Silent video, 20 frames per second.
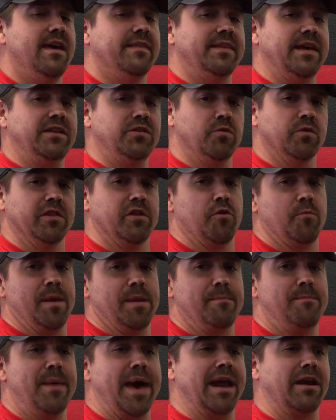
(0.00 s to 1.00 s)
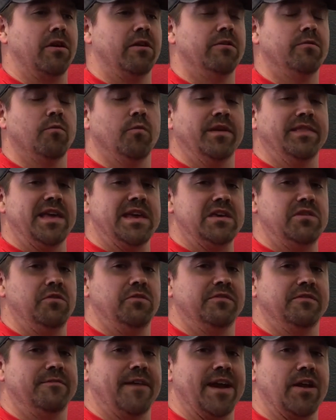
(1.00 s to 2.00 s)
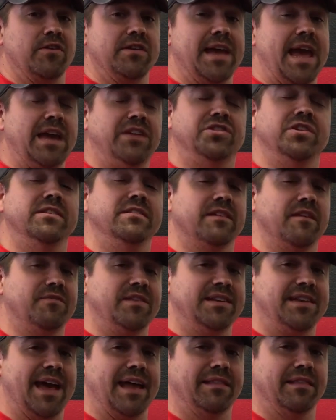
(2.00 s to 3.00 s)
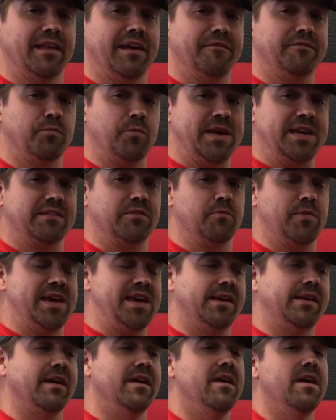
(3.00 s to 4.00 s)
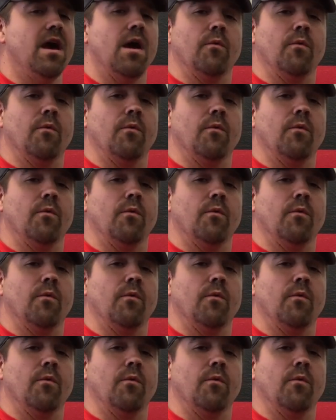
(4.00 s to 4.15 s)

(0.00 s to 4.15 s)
They do a little bit better when they use variations of the deadlift week to week